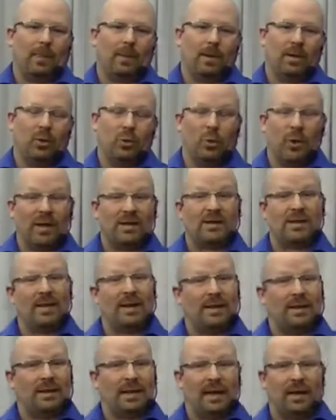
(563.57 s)
you
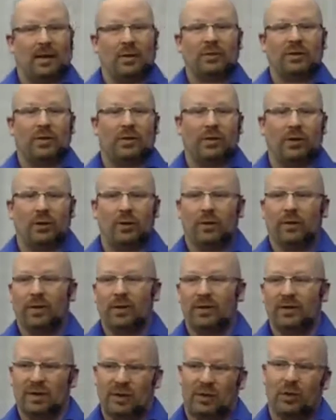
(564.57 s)
resonate that out to the
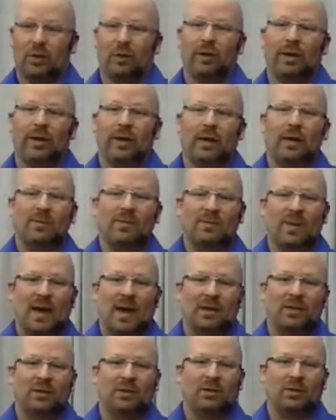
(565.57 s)
universe and you know that it comes
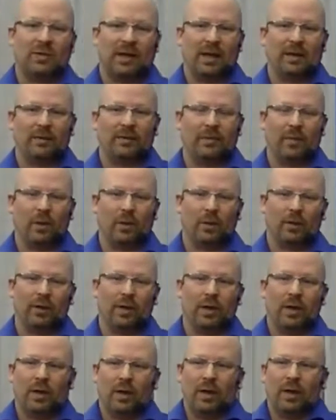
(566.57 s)
back to you tenfold,
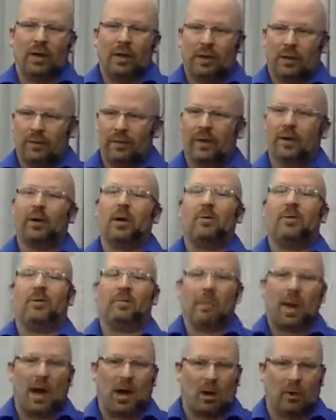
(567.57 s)
in a very
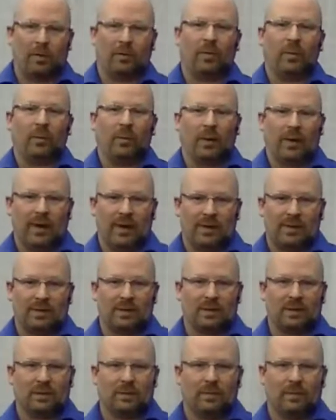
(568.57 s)
powerful
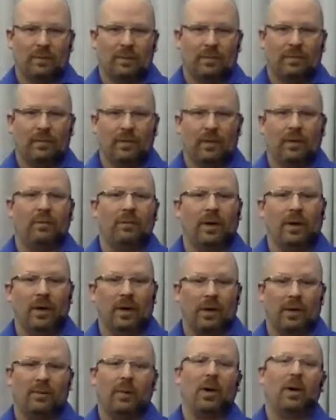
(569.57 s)
place,
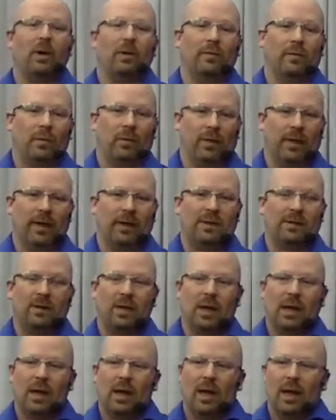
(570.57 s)
very powerful place.
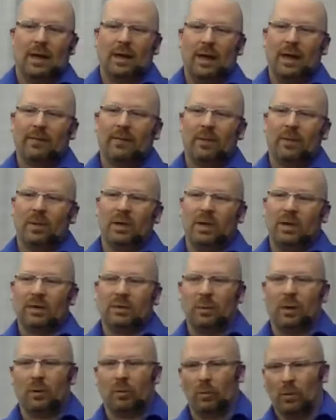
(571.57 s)
And that for me is
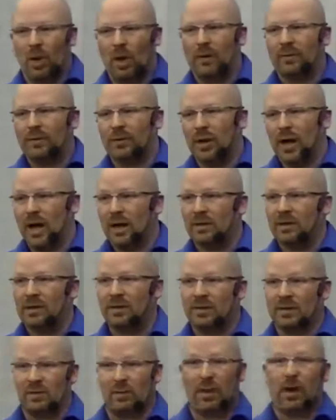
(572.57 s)
what law of attraction
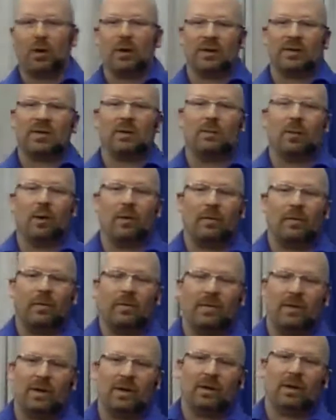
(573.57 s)
is about. It's about
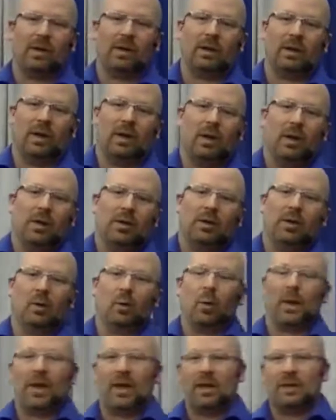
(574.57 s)
feeling your
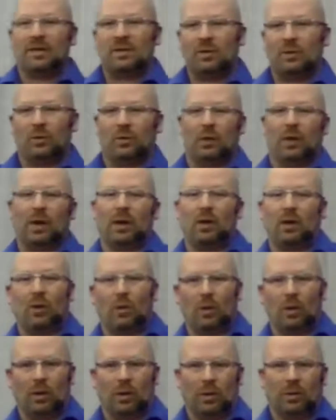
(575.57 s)
way to a
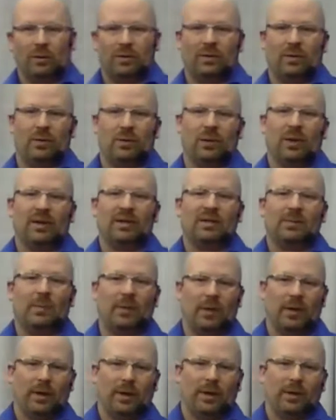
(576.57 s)
goal, to an
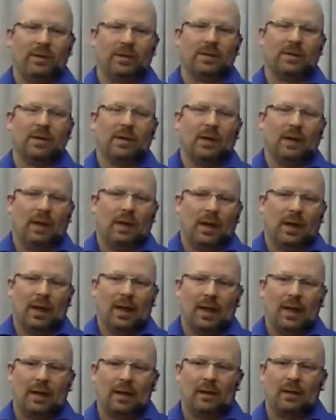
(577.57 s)
experience.
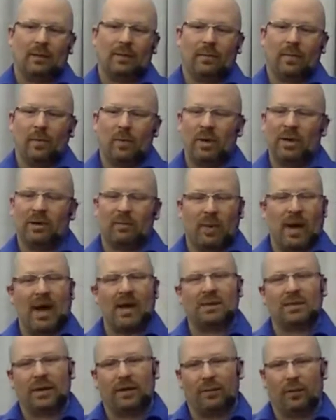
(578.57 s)
And for me, the
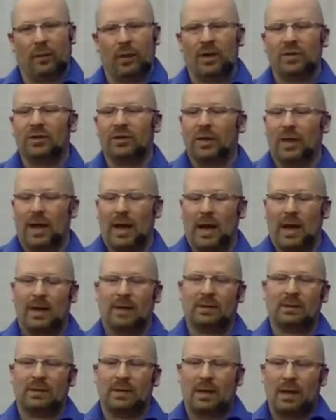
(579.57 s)
past life regression
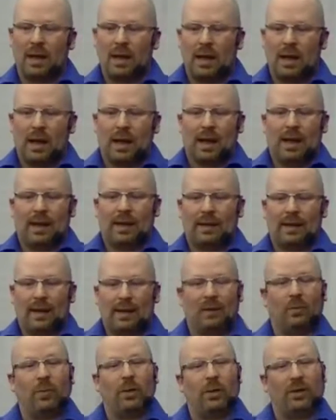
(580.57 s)
has that
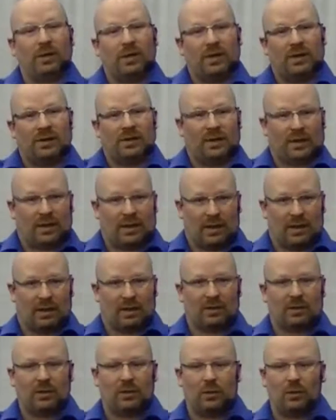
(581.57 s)
ability
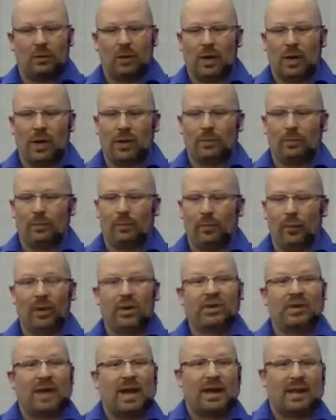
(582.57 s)
to
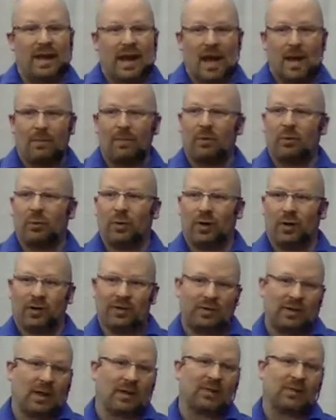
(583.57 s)
bridge that gap between
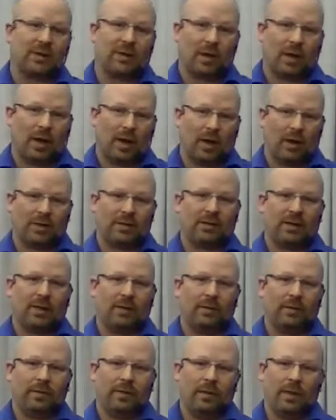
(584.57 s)
ourselves and our higher
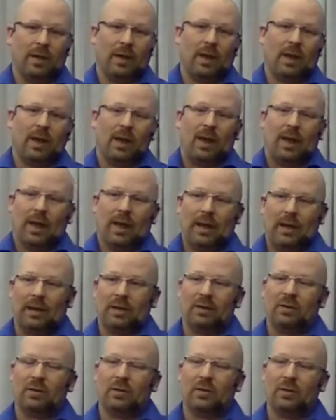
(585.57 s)
self. And
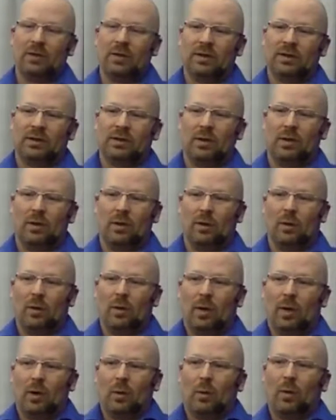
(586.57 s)
in doing so,
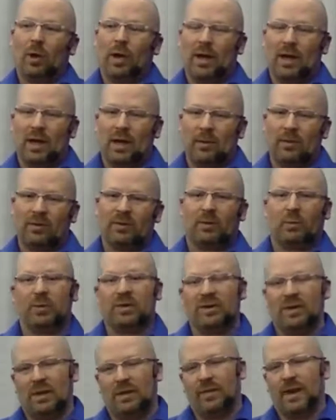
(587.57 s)
we're able to
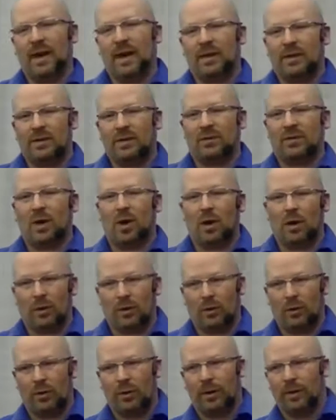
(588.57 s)
receive answers
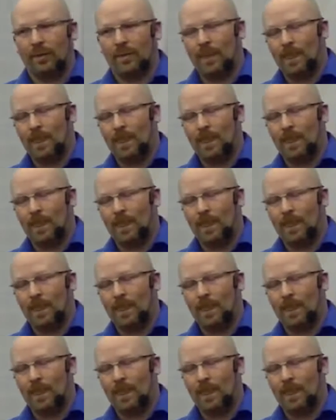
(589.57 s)
ongoing.